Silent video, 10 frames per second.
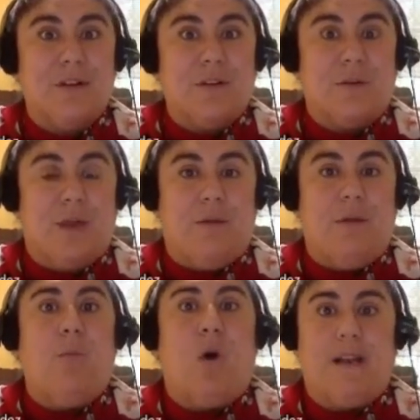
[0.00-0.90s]
right?
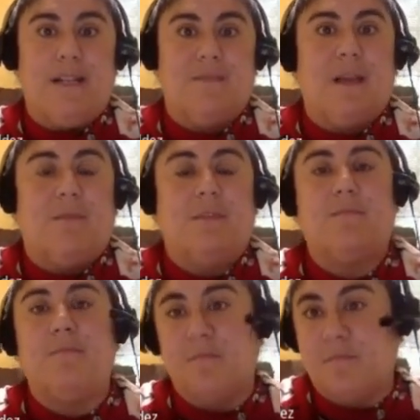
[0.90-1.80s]
We want it to be able
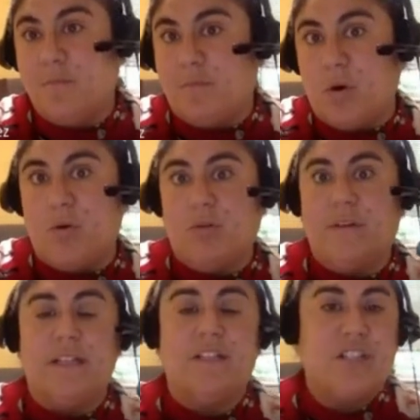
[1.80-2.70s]
to
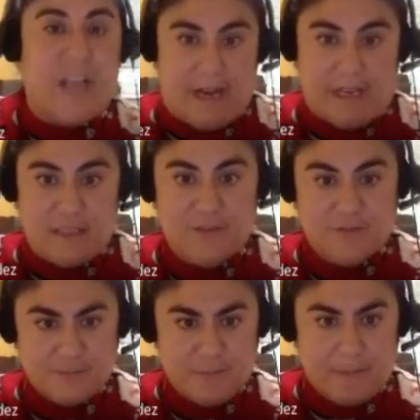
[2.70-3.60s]
mold and change.
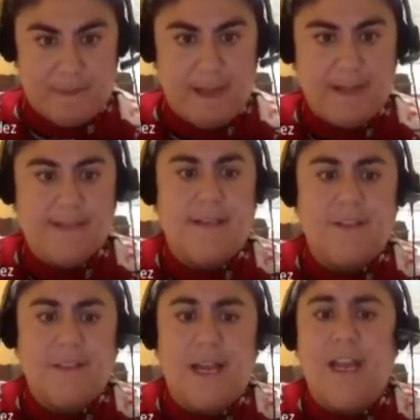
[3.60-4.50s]
And
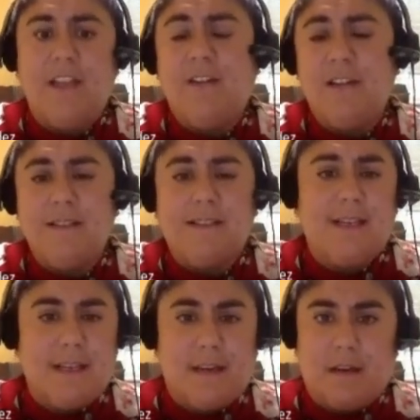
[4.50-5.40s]
so you can
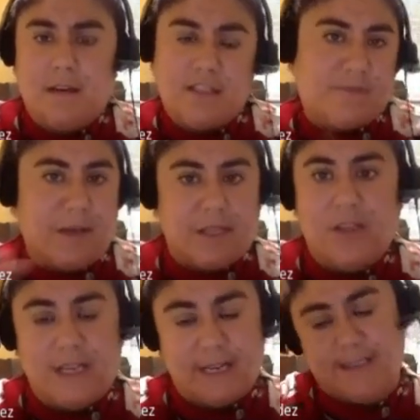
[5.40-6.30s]
see here, just by
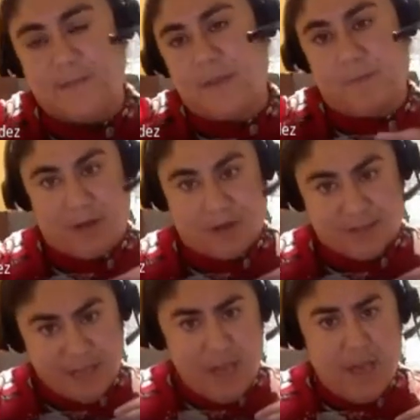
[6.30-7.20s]
looking at some of the
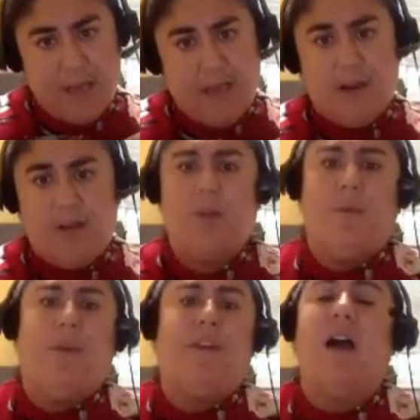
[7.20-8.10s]
bars here, that
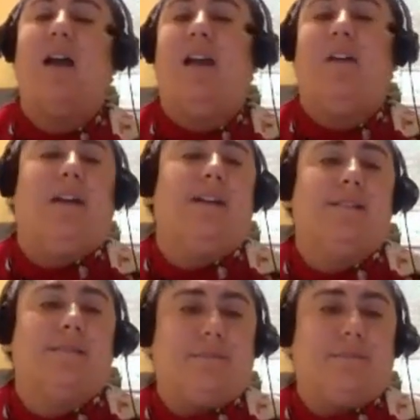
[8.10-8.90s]
we've got areas,